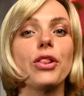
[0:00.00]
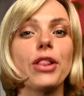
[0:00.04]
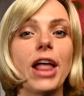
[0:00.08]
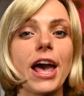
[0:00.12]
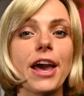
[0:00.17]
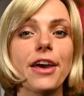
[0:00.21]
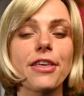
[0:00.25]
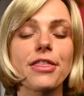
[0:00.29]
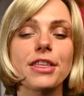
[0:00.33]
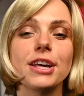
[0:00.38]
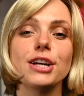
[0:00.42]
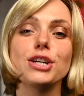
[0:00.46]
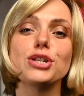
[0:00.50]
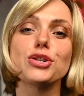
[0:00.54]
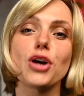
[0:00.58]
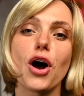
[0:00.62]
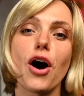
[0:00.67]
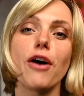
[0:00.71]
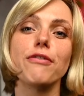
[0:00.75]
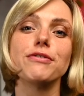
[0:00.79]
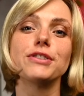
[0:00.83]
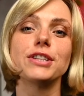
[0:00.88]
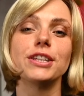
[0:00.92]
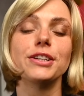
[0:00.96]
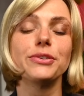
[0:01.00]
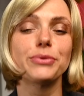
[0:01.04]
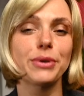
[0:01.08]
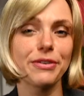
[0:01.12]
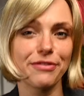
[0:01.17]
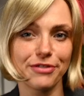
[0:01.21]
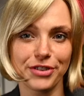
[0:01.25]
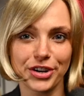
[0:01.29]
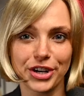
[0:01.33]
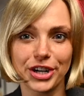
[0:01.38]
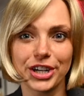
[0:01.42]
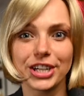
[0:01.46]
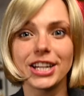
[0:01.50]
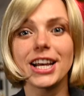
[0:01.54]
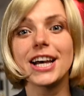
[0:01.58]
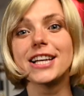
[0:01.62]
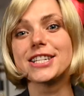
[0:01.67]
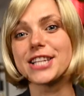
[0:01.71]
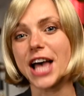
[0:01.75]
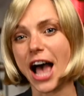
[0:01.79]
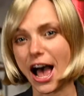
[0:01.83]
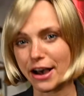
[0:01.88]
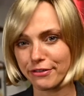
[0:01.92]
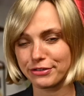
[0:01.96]
Length is often referred
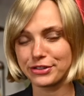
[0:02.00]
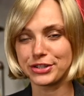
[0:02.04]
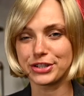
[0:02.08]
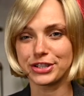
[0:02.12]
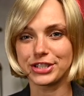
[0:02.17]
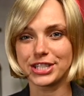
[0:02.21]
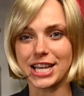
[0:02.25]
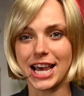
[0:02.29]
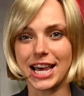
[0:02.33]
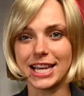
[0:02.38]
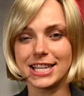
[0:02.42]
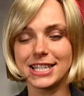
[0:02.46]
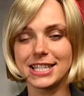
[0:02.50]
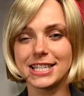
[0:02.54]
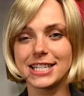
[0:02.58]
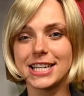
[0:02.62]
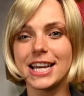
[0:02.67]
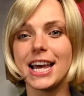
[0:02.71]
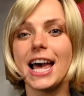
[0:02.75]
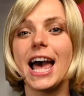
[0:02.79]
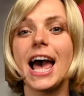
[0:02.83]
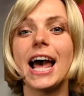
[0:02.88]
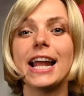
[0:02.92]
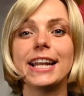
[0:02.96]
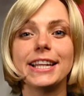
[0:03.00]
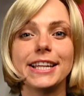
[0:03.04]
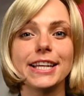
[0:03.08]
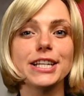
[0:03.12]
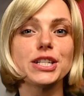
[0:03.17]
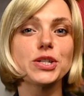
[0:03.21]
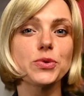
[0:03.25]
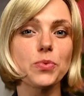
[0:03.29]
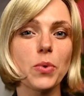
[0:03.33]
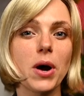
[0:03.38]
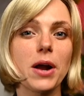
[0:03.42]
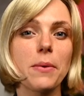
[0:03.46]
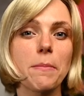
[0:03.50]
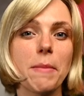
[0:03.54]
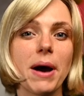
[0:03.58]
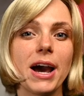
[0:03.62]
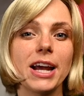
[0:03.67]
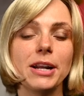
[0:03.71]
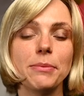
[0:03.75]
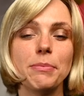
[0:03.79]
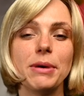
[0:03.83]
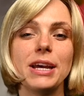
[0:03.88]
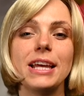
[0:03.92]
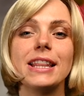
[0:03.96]
as aftertaste, and this one
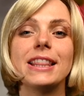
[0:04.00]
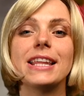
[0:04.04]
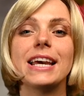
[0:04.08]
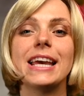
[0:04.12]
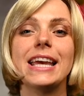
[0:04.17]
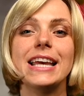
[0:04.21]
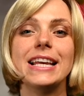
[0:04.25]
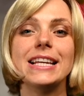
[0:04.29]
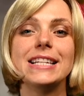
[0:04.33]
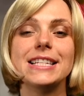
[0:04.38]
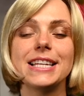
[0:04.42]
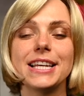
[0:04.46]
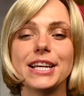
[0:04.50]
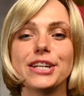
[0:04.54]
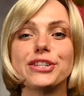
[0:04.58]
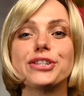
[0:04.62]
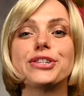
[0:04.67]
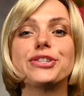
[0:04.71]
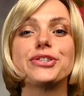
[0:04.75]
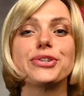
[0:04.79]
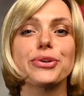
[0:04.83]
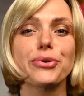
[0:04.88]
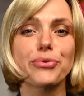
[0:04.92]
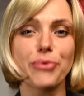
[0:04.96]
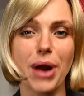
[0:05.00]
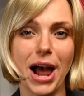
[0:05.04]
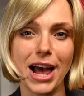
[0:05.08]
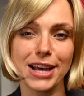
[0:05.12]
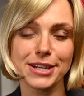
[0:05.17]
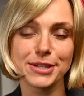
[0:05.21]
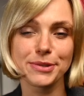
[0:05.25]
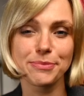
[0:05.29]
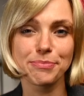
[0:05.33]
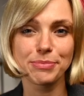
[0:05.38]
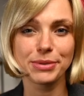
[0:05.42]
might be the easiest to grasp.